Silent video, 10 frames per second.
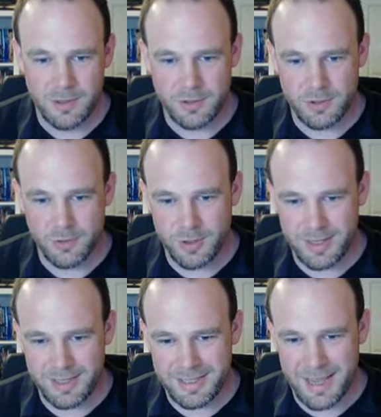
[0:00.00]
to
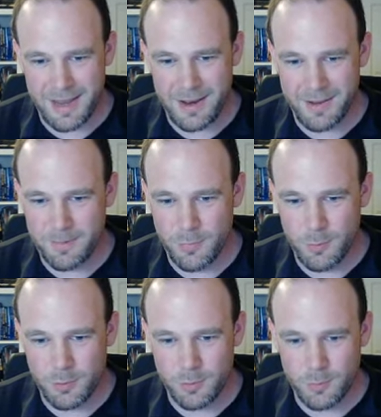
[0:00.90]
treat a
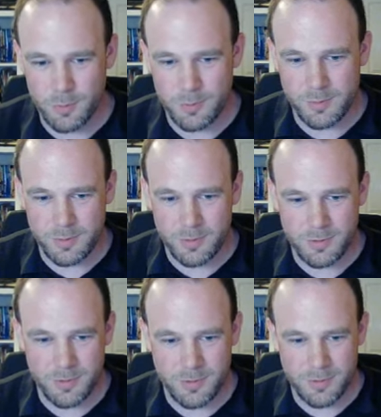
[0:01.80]
mortal wound
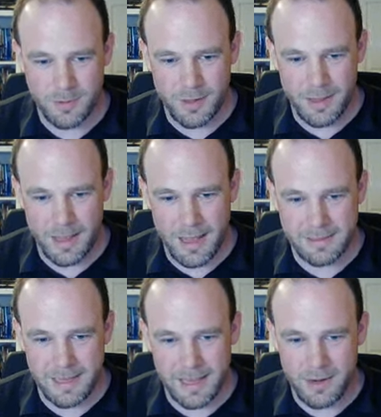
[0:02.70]

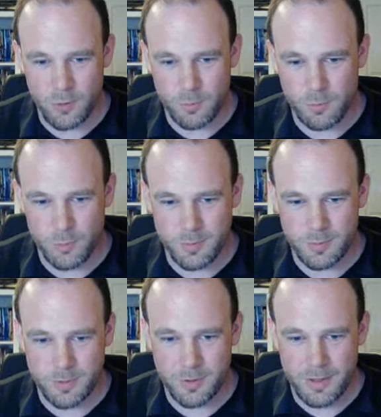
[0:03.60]
as a normal
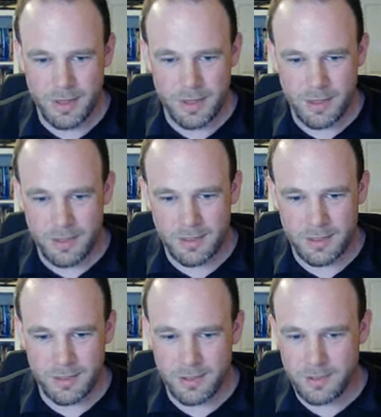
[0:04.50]
wound.
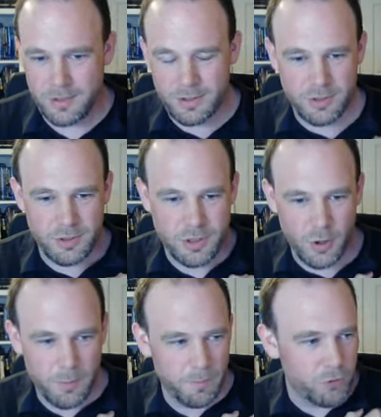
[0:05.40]

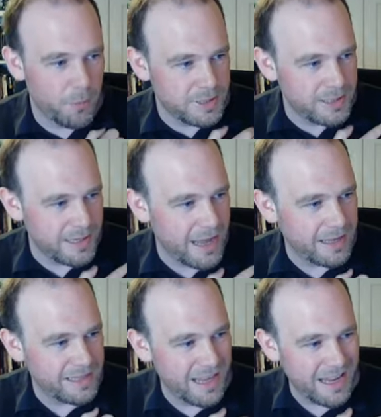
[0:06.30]
So property, yeah,
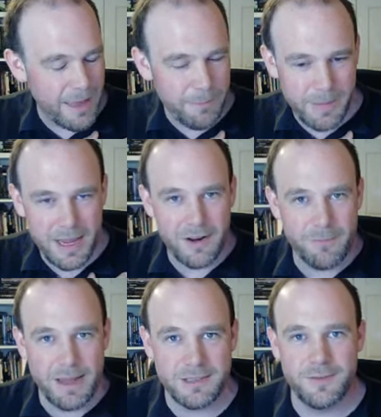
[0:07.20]
it, it can be kind of
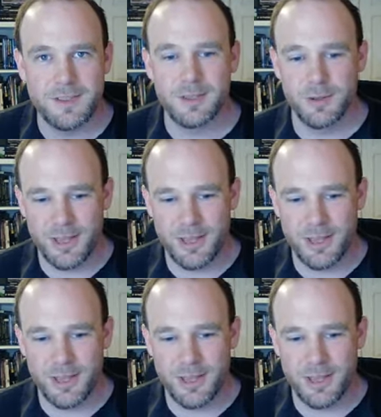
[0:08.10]
metaphysical